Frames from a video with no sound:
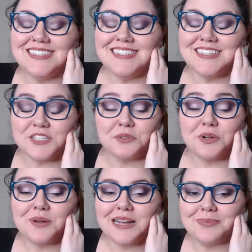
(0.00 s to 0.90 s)
to
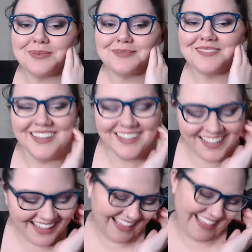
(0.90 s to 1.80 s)
screw up
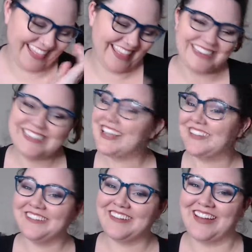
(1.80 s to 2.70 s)
and then tell
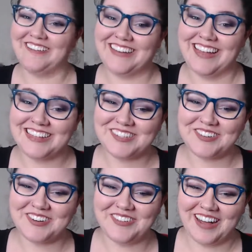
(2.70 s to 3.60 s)
you how to not
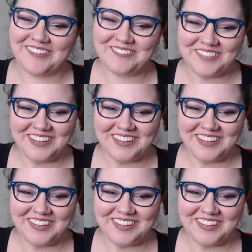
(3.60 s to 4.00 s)
screw up.